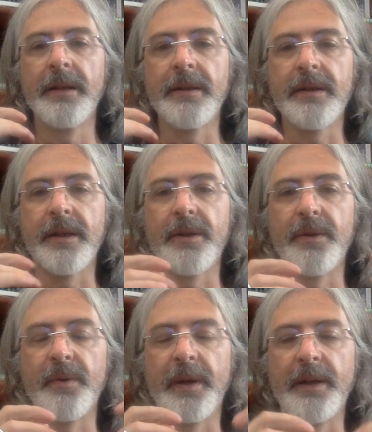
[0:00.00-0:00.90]

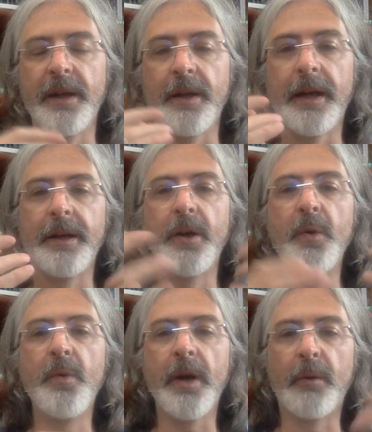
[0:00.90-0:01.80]
So and
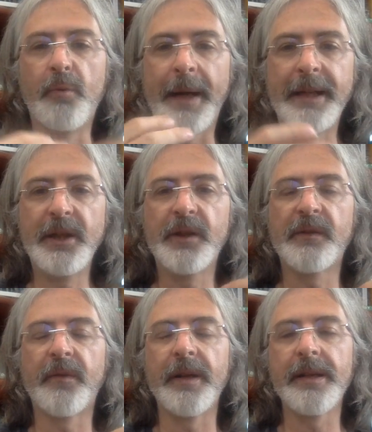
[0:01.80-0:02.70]
who arranged
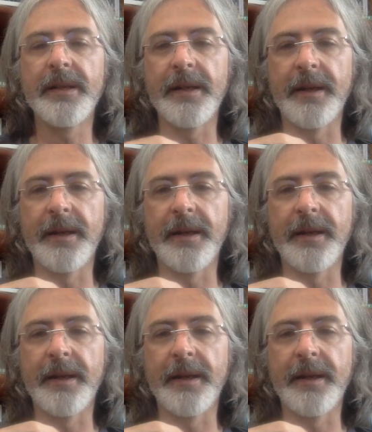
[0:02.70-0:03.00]
for its